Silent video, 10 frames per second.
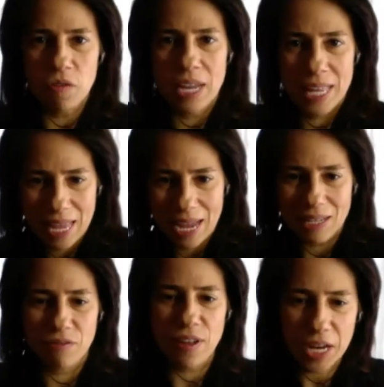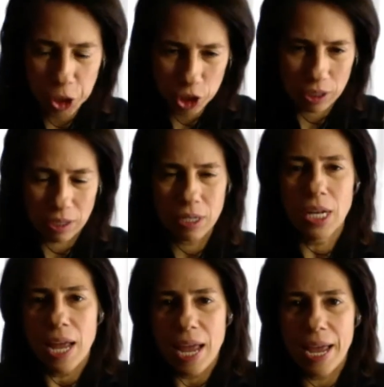in that fashion.
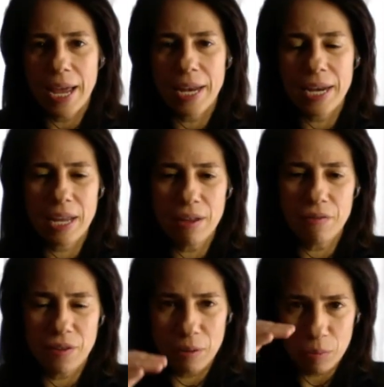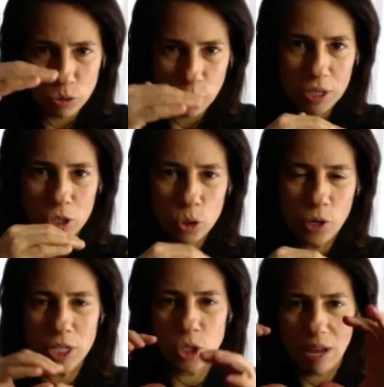And if in between the
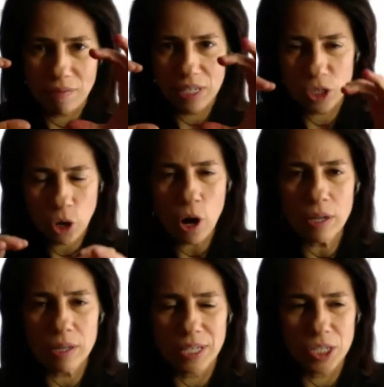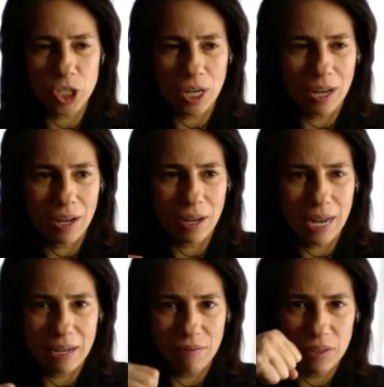joints you have these cartilage, and
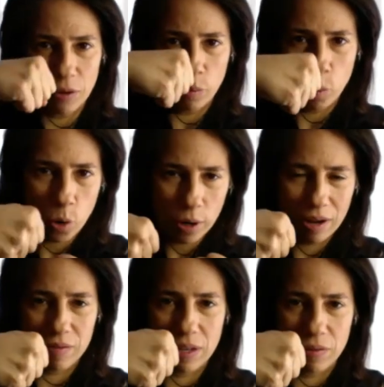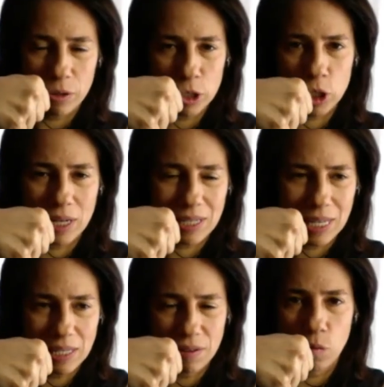if there's
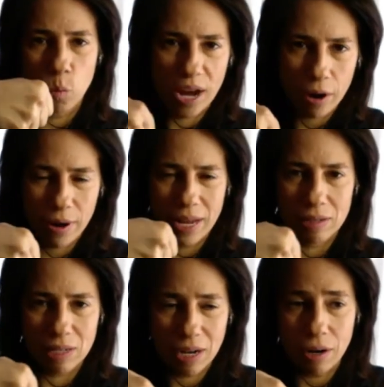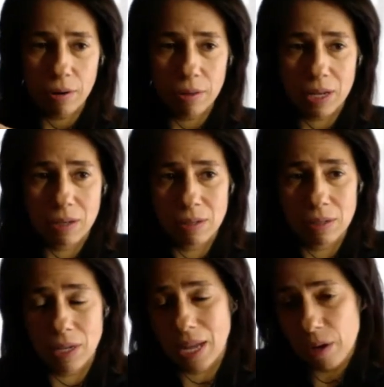excessive wear and tear, then
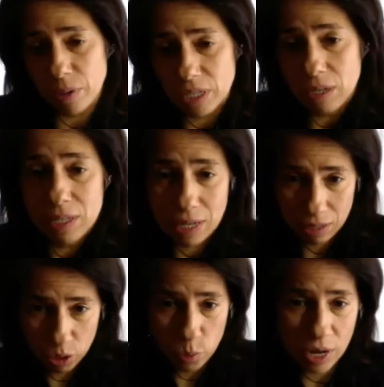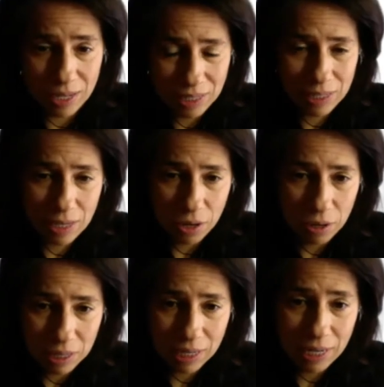the end results that you and I see in our
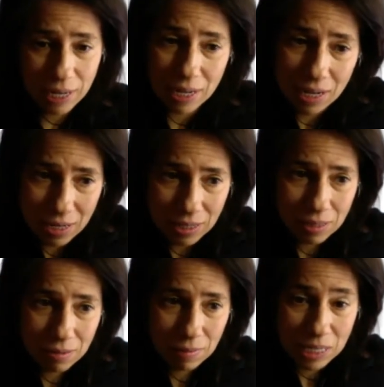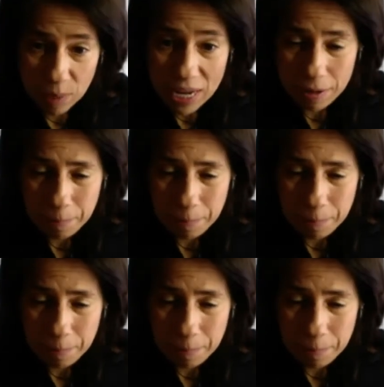clinic is pain.